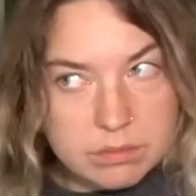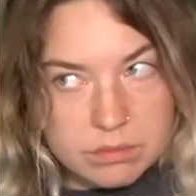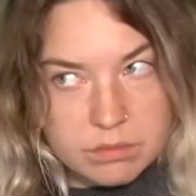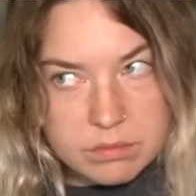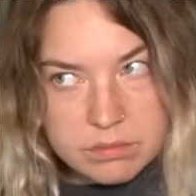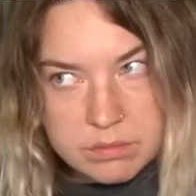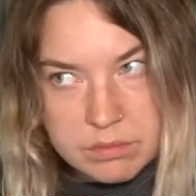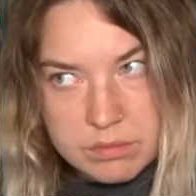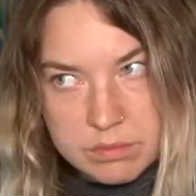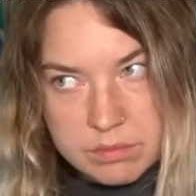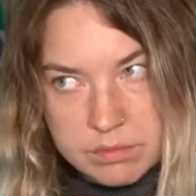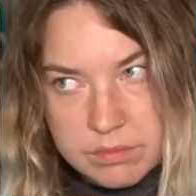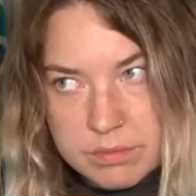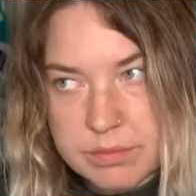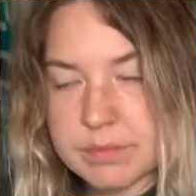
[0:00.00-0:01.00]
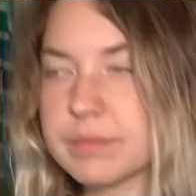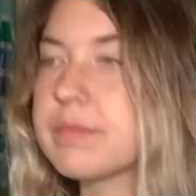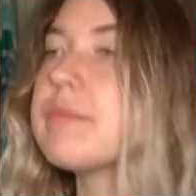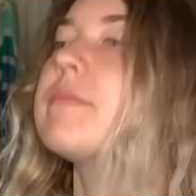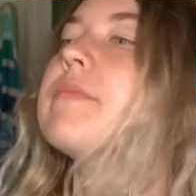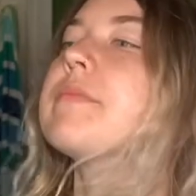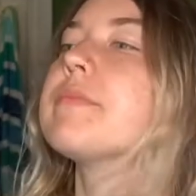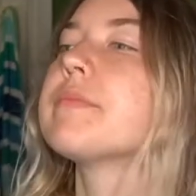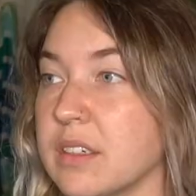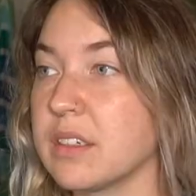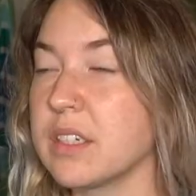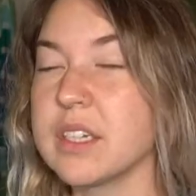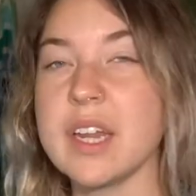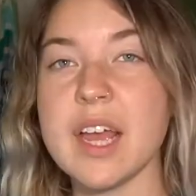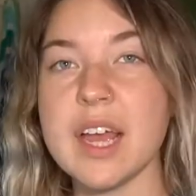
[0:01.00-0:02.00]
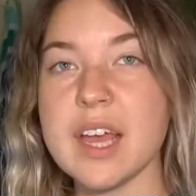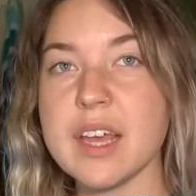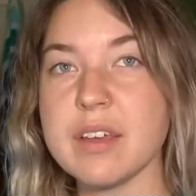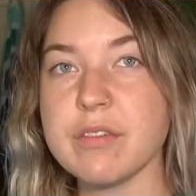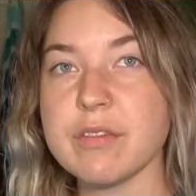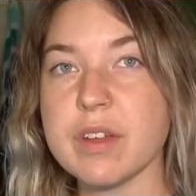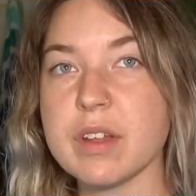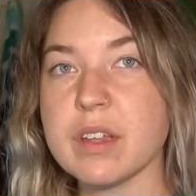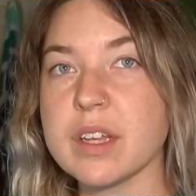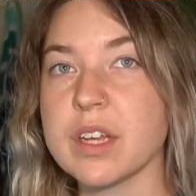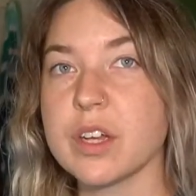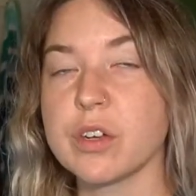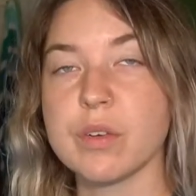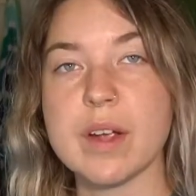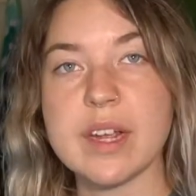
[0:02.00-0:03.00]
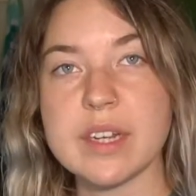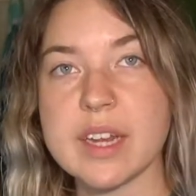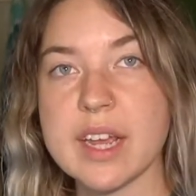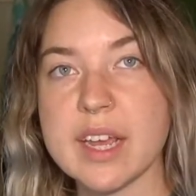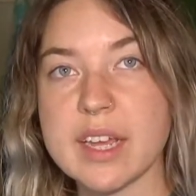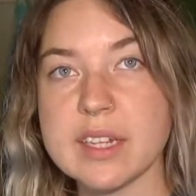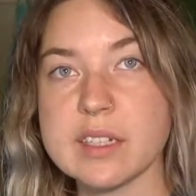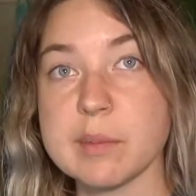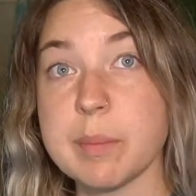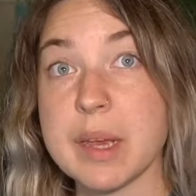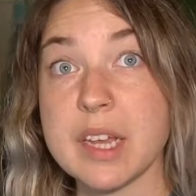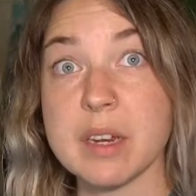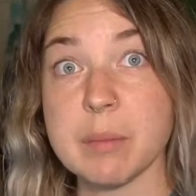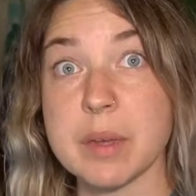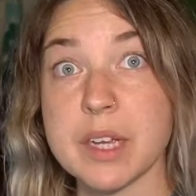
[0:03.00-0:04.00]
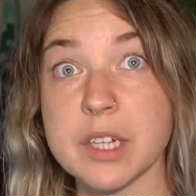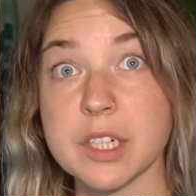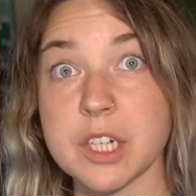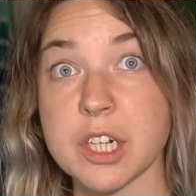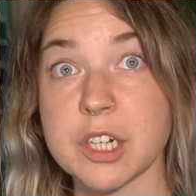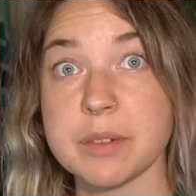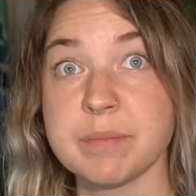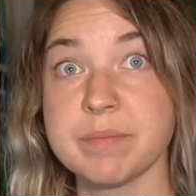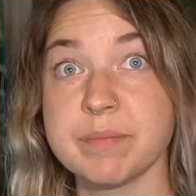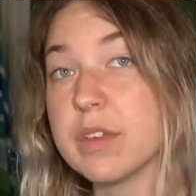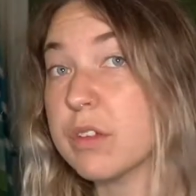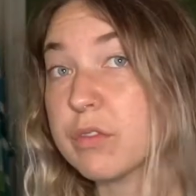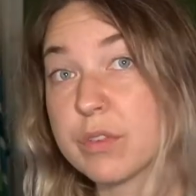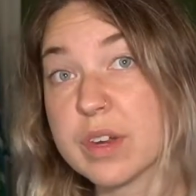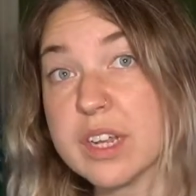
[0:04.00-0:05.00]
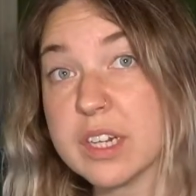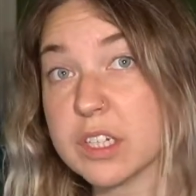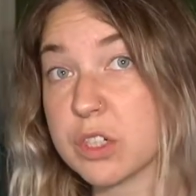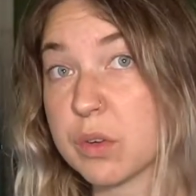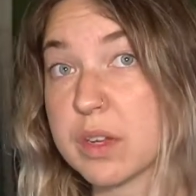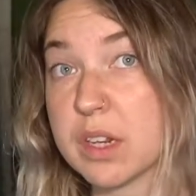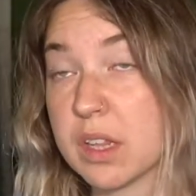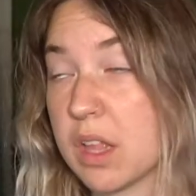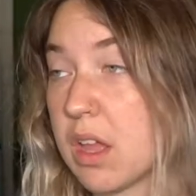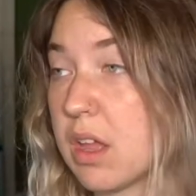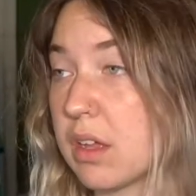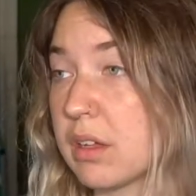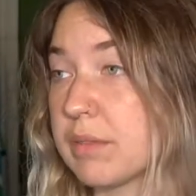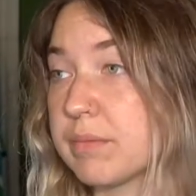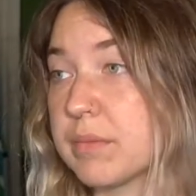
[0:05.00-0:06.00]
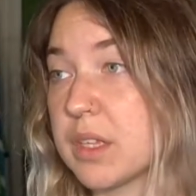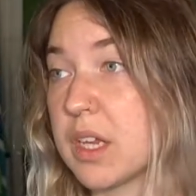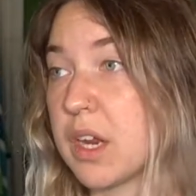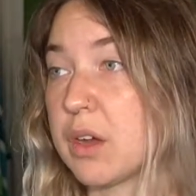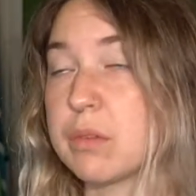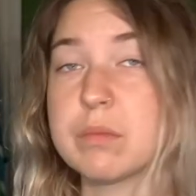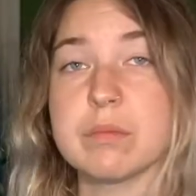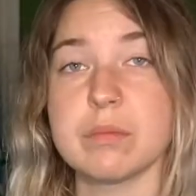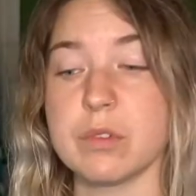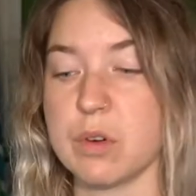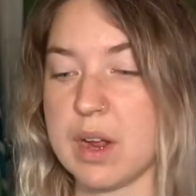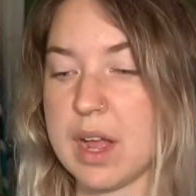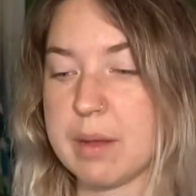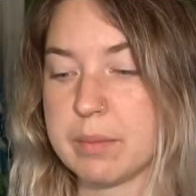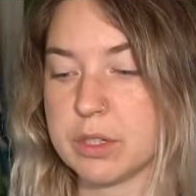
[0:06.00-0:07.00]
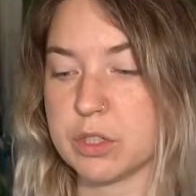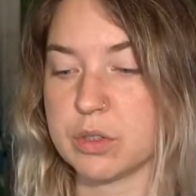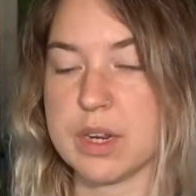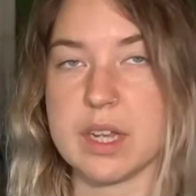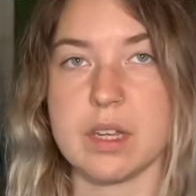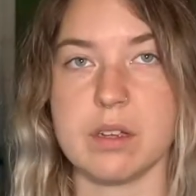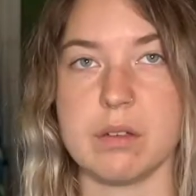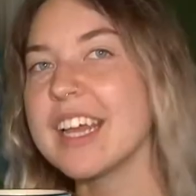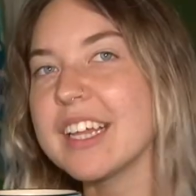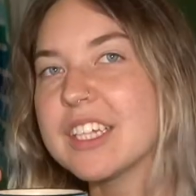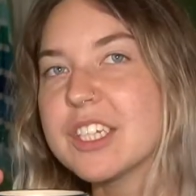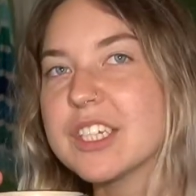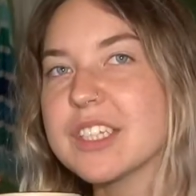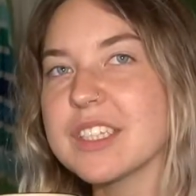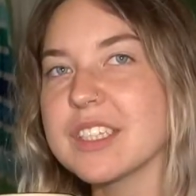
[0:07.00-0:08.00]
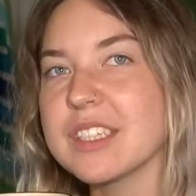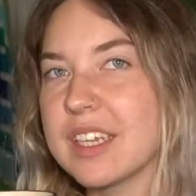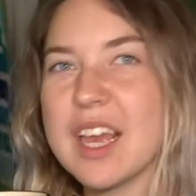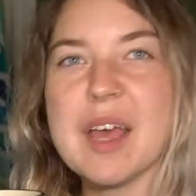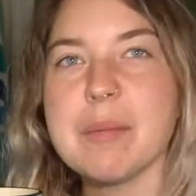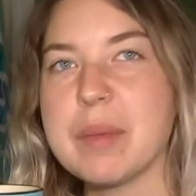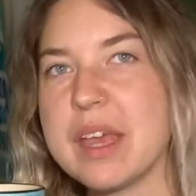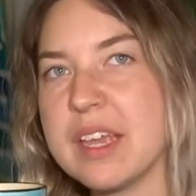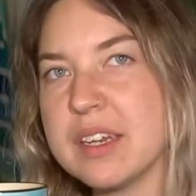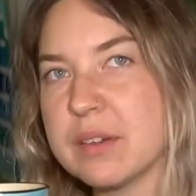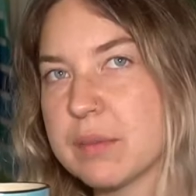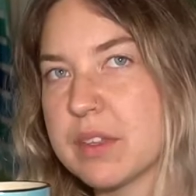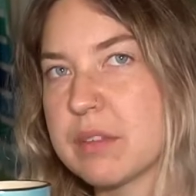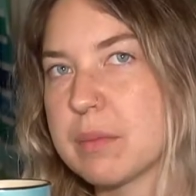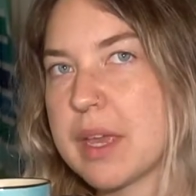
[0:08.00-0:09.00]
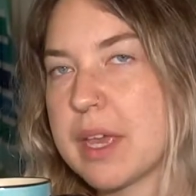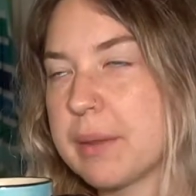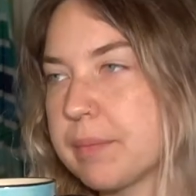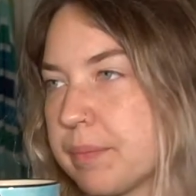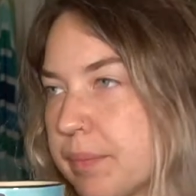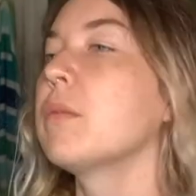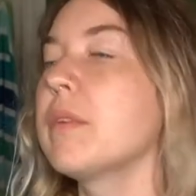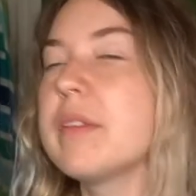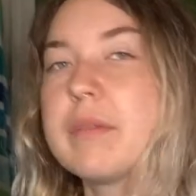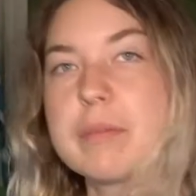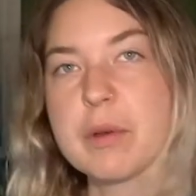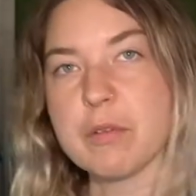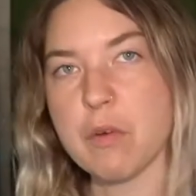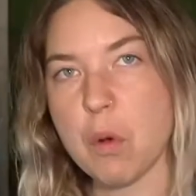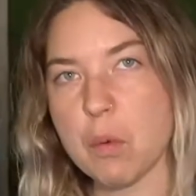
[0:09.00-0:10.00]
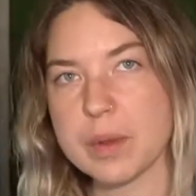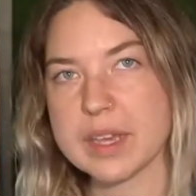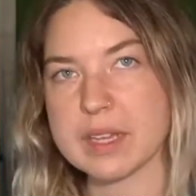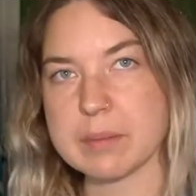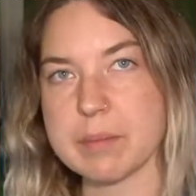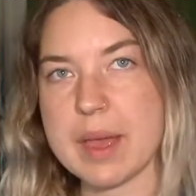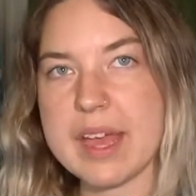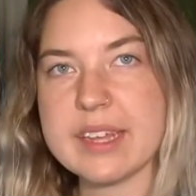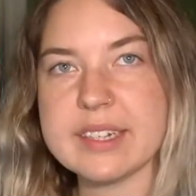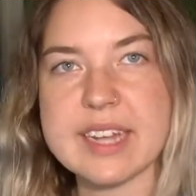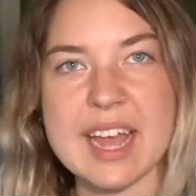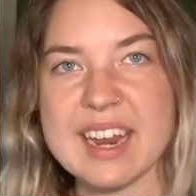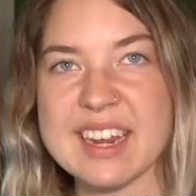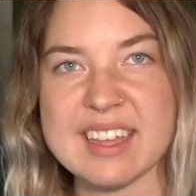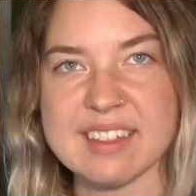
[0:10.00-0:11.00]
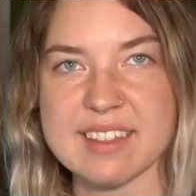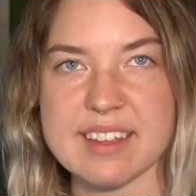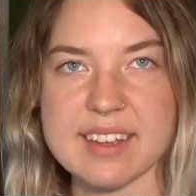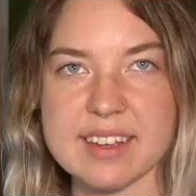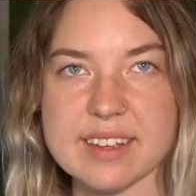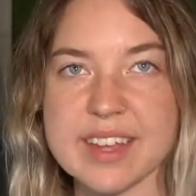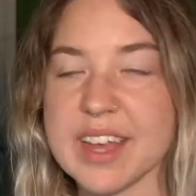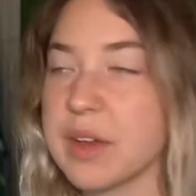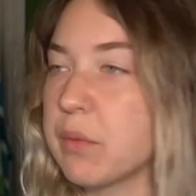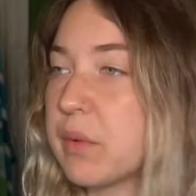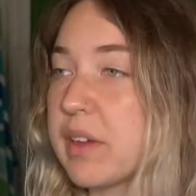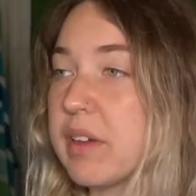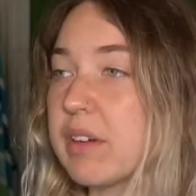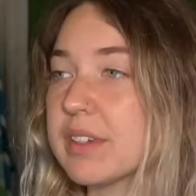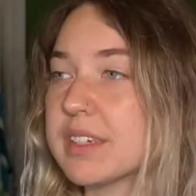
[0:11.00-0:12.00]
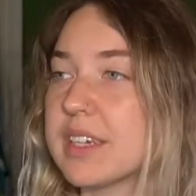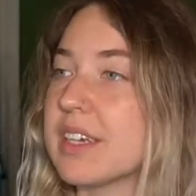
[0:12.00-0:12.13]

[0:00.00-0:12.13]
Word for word: my gloomy sweater. Today felt like a great day to paint a picture. Feel free to join along, you know, grab a drink, and just get painting with me. But before we can paint anything, we gotta